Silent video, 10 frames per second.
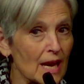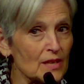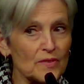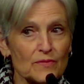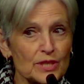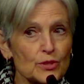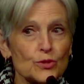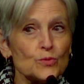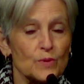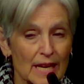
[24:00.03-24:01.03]
of every 2
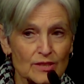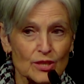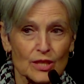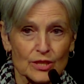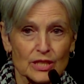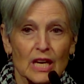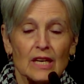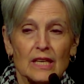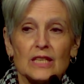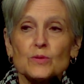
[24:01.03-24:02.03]
renters
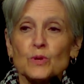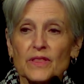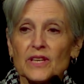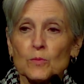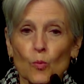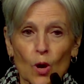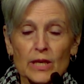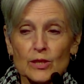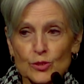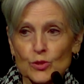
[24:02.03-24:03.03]
is within 1
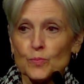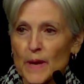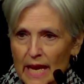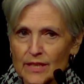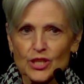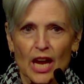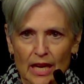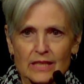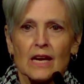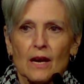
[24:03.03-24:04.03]
or 2
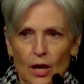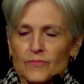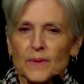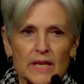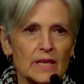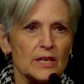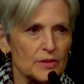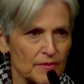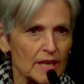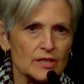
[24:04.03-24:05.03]
paychecks of being
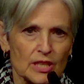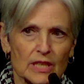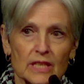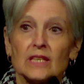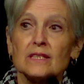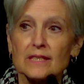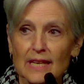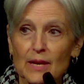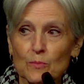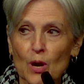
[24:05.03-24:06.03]
evicted, in the
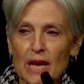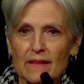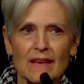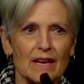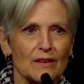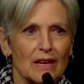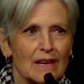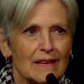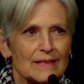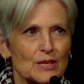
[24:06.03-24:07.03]
same way that
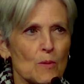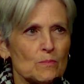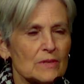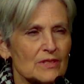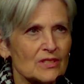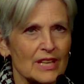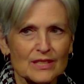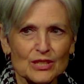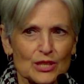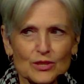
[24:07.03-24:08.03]
some
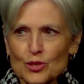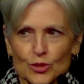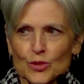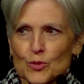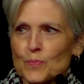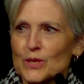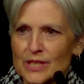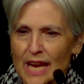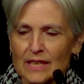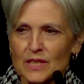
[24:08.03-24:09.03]

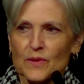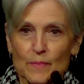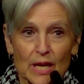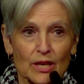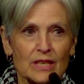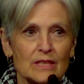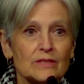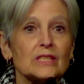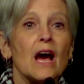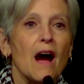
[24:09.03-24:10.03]
62% of
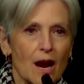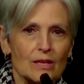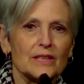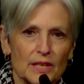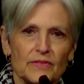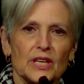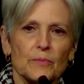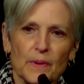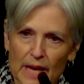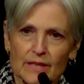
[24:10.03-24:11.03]
Americans are living
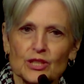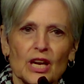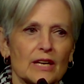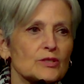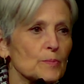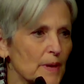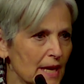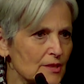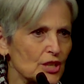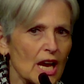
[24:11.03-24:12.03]
paycheck to
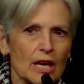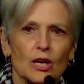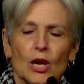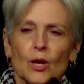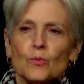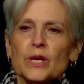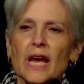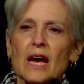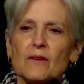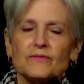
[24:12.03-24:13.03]
paycheck. We
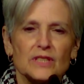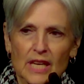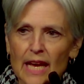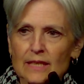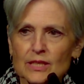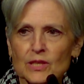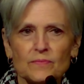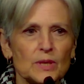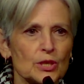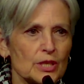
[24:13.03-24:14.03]
have tens of
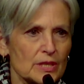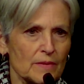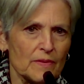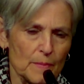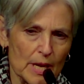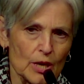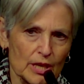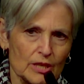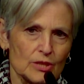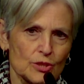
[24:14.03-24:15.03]
millions of
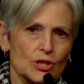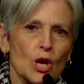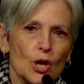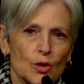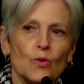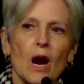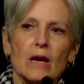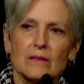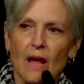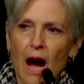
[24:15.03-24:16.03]
Americans who are
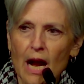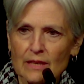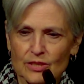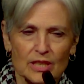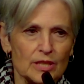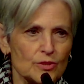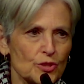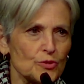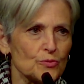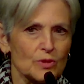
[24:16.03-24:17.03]
locked
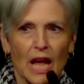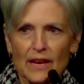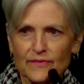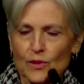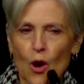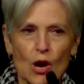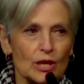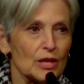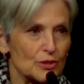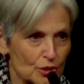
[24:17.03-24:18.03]
into lifelong
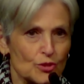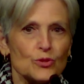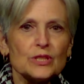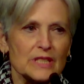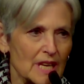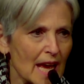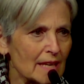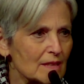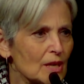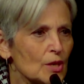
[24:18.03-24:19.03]
student debt,
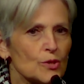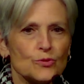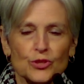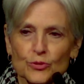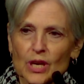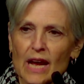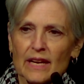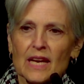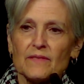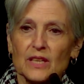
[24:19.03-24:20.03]
who do not
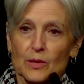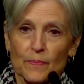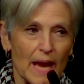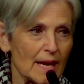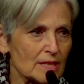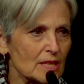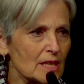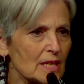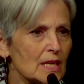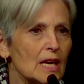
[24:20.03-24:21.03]
have the
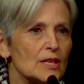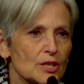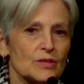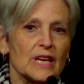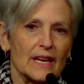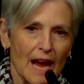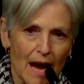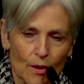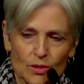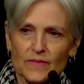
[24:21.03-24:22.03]
capacity to get
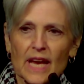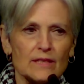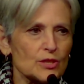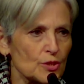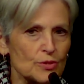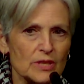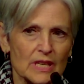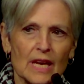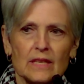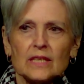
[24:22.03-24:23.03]
out of that student
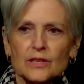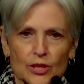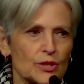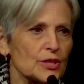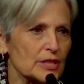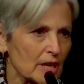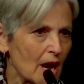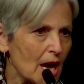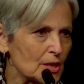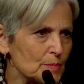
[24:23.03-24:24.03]
debt in the current
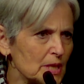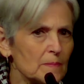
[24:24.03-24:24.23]
economy.